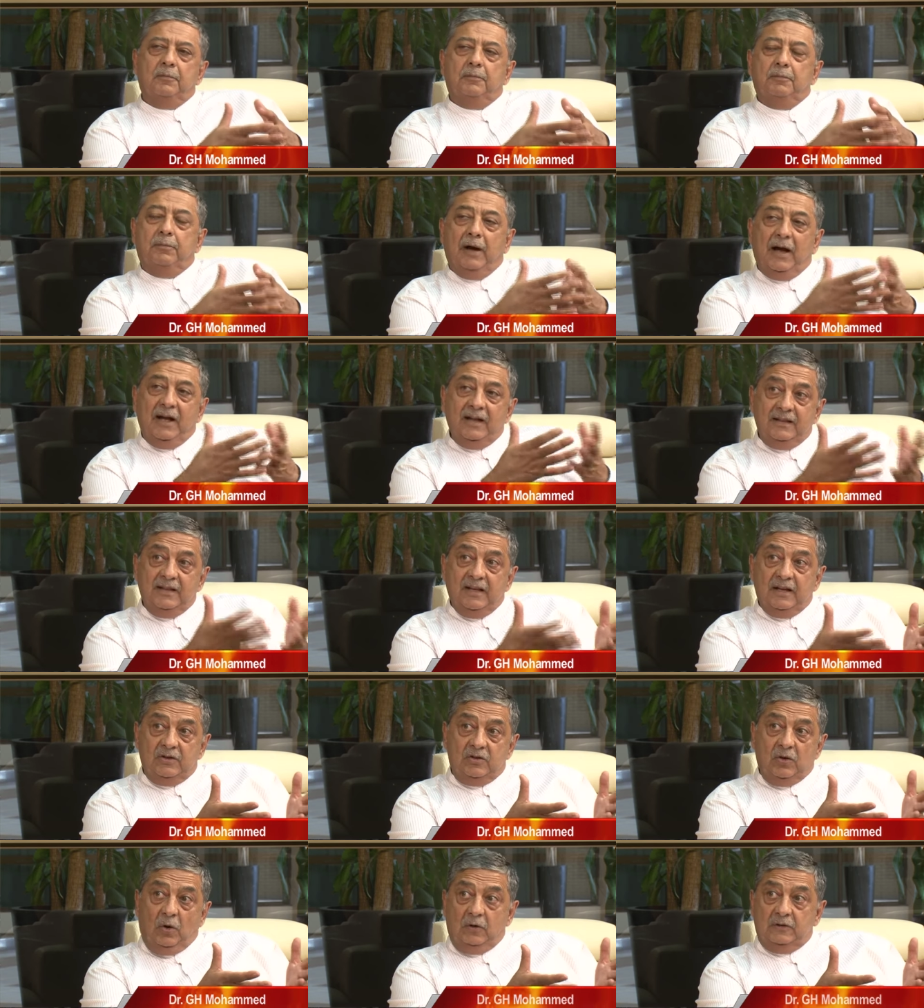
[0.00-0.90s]
by their
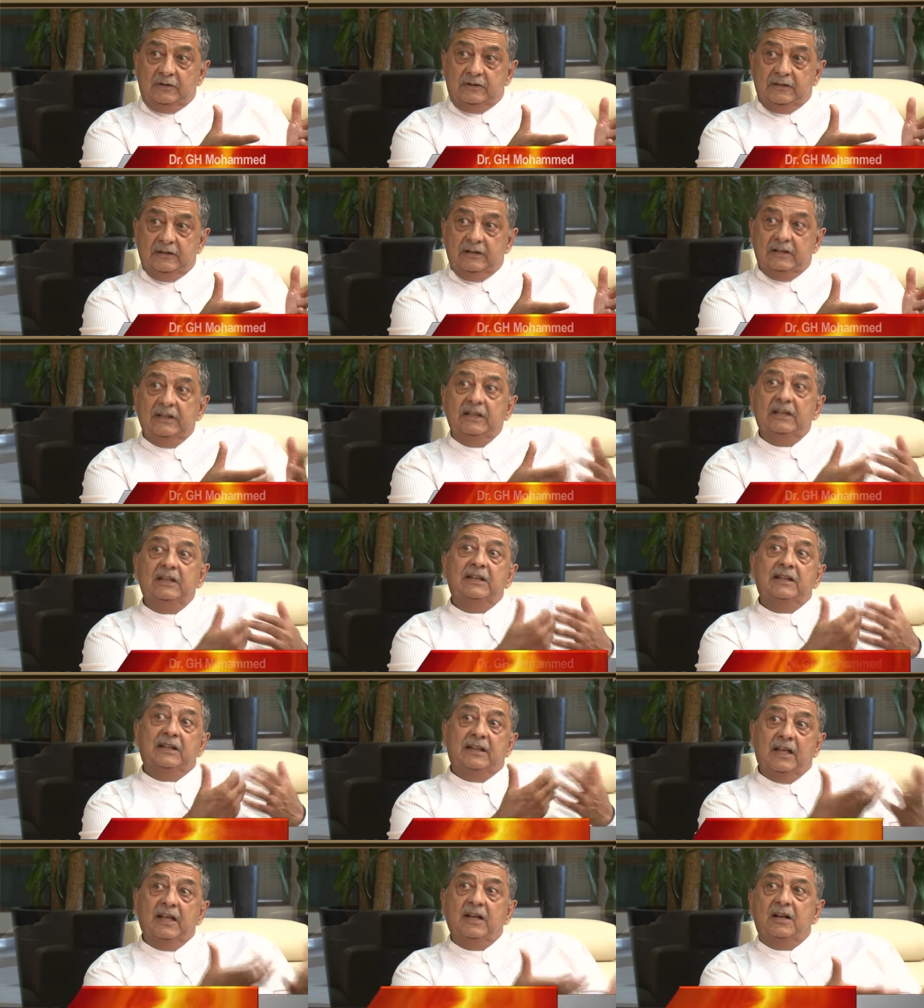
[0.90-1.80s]
doctor
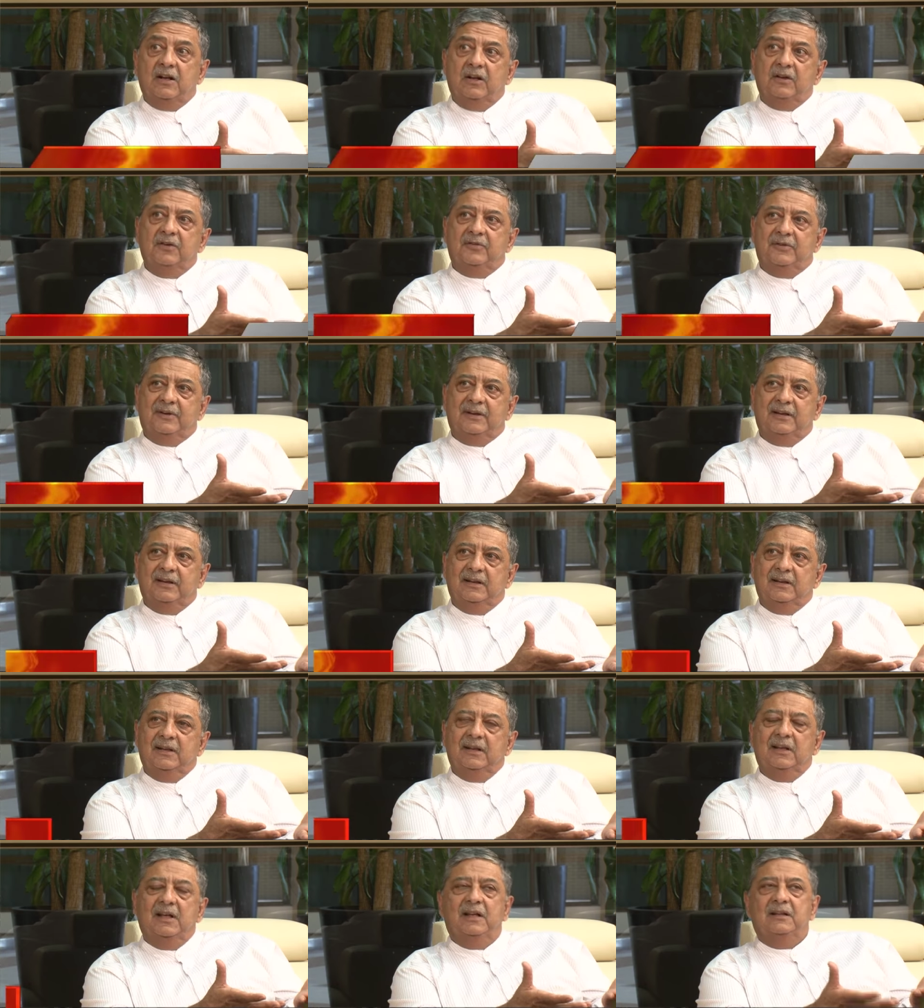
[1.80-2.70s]
in their country,
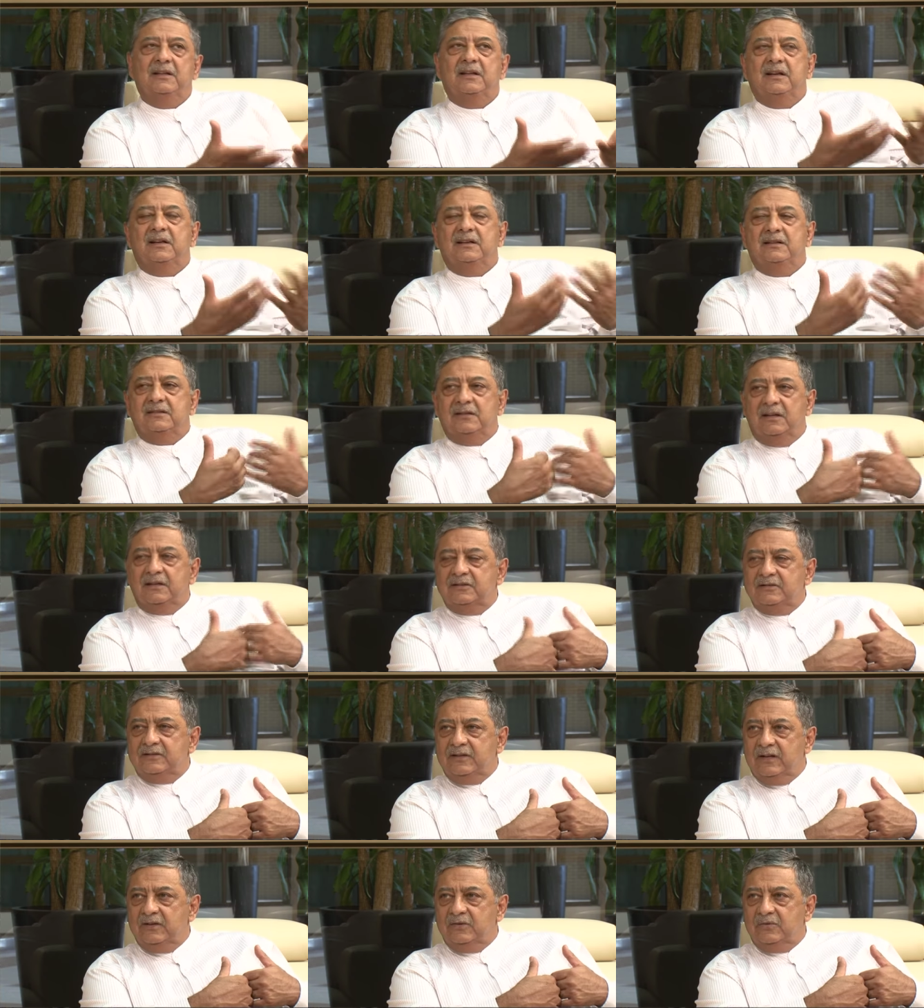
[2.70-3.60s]
and the results
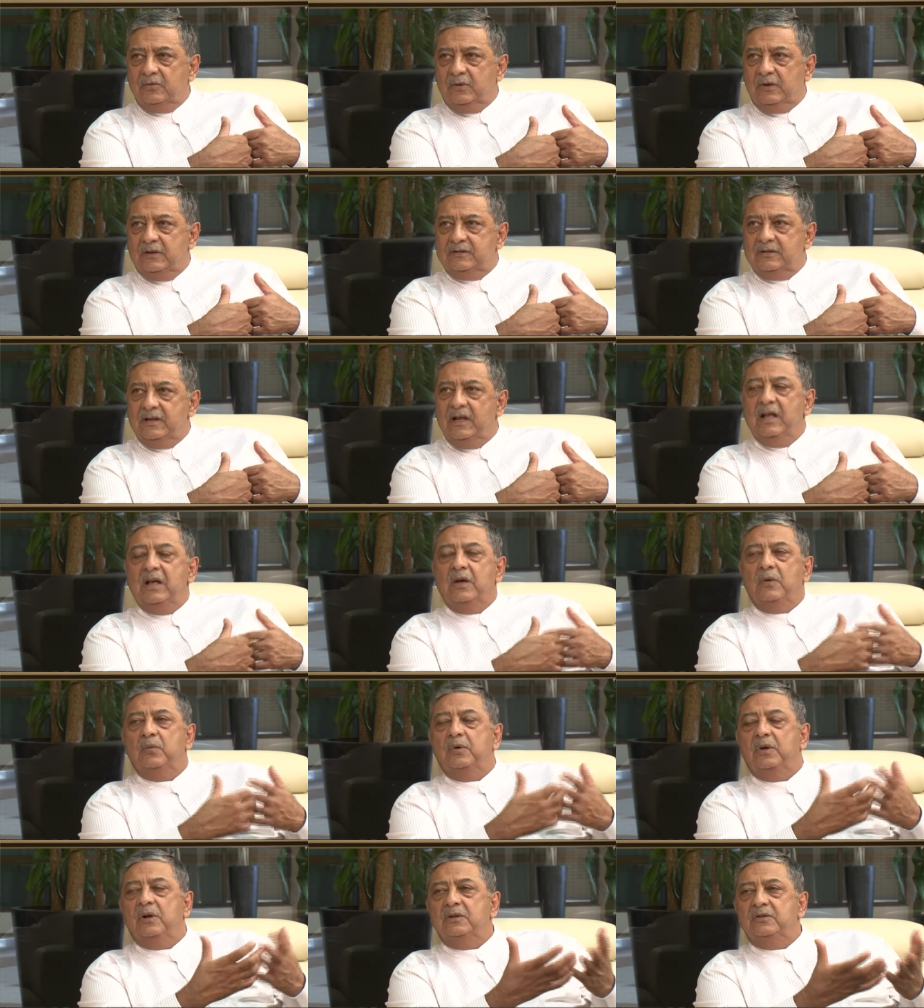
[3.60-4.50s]
sent to us.
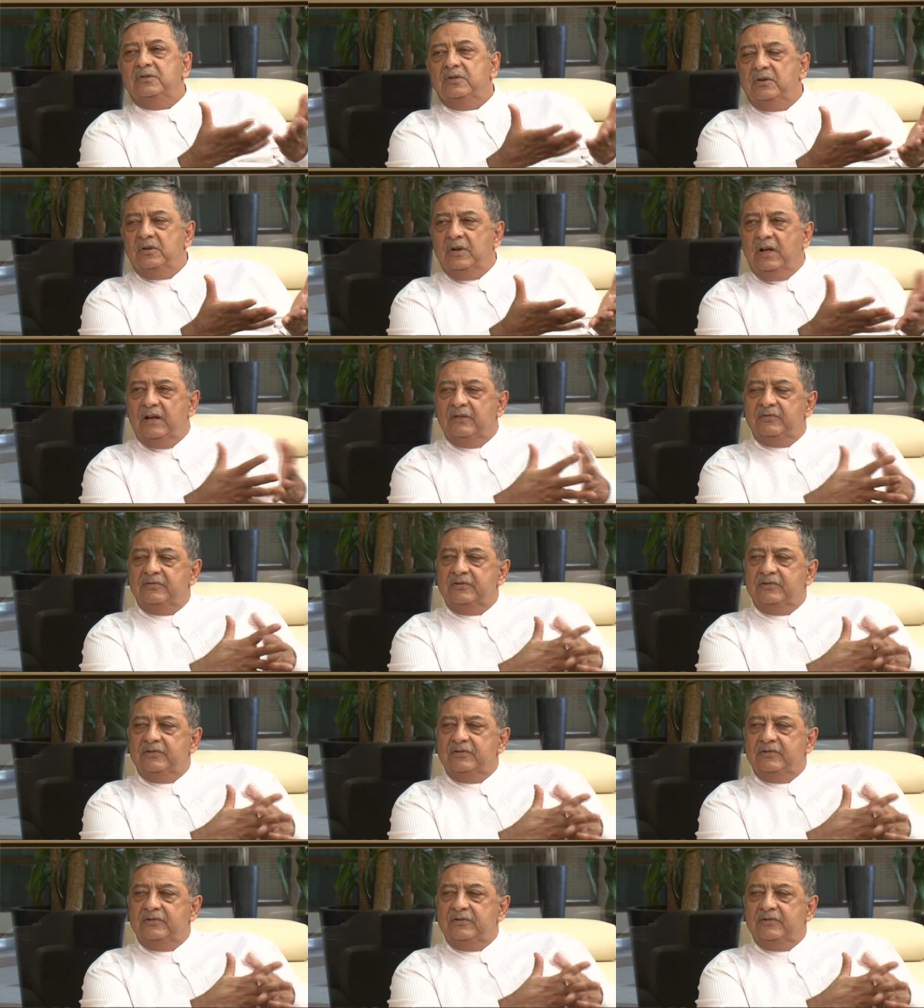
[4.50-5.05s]
We also have